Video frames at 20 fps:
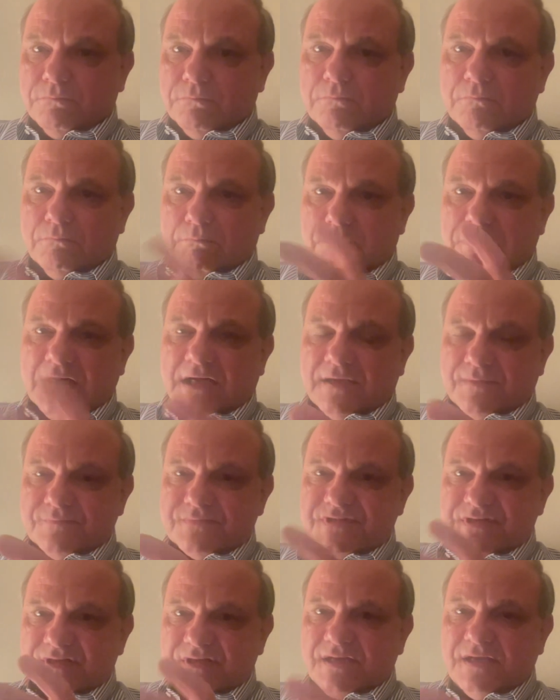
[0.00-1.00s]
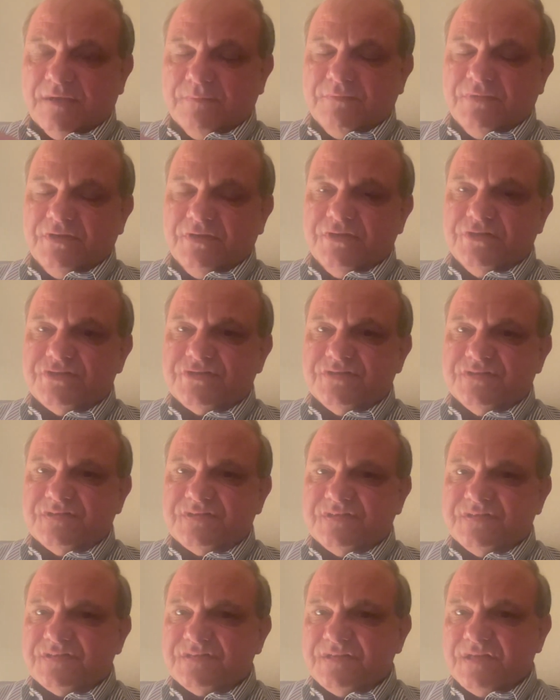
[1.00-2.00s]
bombs and
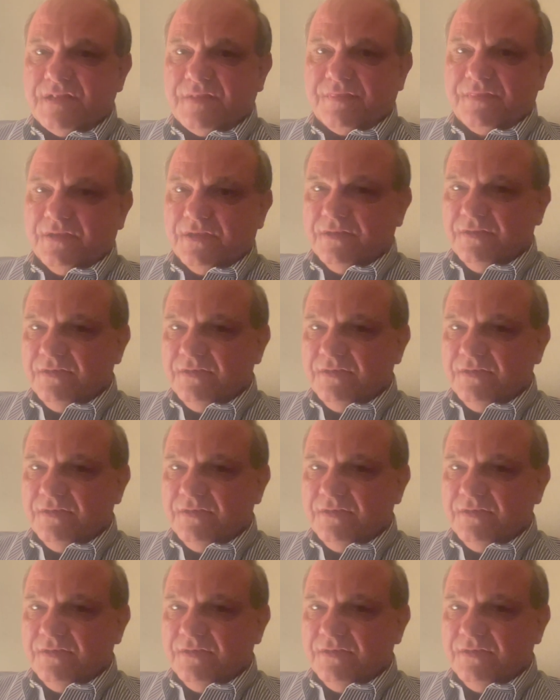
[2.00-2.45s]
ammunitions is nothing